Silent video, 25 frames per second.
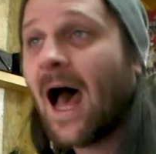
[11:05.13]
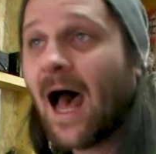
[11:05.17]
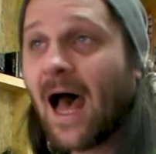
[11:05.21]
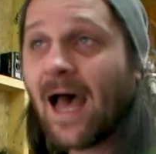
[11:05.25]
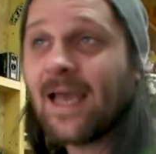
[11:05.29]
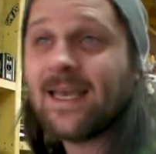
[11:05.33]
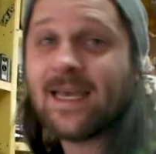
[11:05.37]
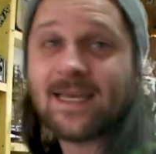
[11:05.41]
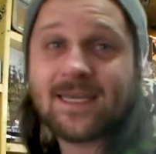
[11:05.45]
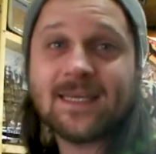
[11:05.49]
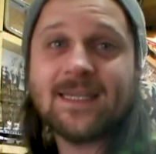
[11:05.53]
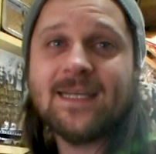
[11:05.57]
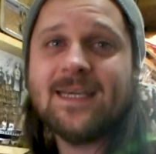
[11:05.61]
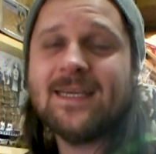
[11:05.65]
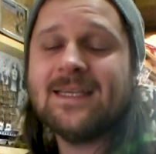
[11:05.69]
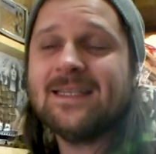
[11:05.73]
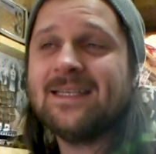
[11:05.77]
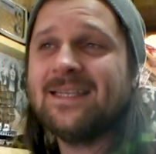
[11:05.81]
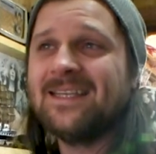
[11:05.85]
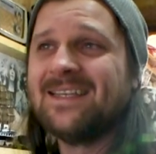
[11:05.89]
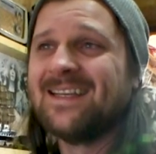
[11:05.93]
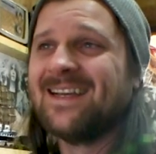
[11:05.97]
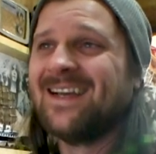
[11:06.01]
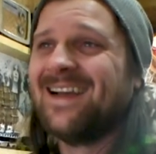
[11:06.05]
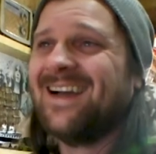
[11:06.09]
I
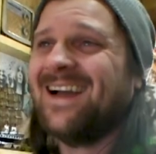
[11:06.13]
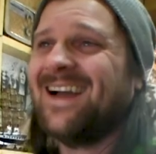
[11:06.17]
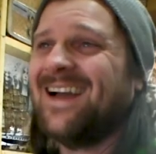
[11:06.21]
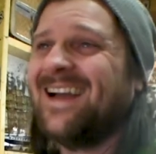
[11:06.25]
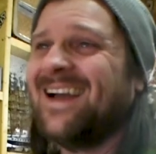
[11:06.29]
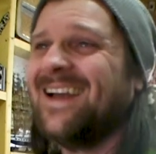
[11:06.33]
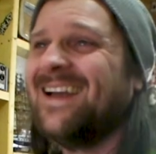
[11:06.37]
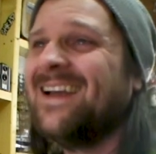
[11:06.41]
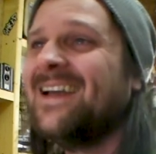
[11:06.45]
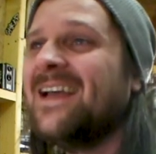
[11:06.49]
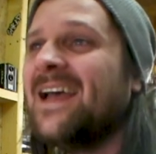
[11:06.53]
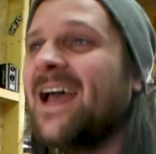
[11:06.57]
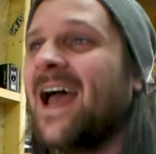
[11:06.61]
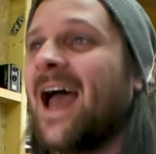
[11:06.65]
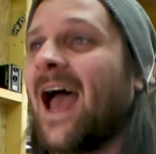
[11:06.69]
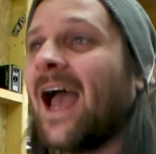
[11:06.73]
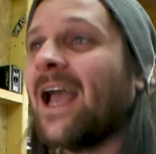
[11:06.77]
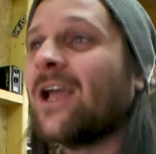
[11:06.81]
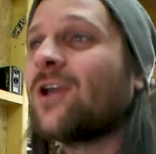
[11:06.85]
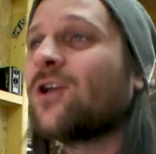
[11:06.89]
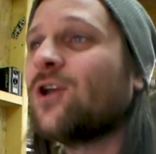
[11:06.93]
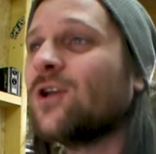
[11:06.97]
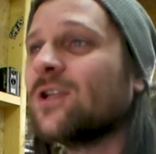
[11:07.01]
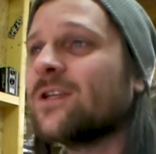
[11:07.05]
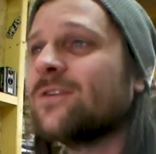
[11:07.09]
agreed,
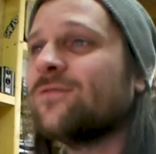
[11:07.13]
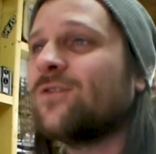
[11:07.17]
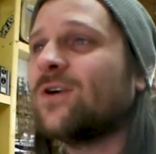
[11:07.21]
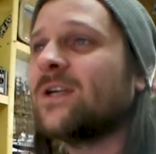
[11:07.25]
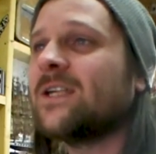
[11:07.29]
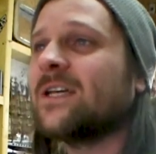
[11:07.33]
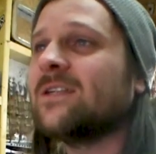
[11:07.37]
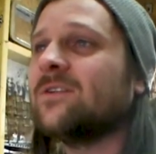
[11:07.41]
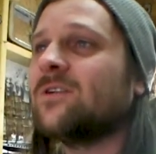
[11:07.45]
and could have won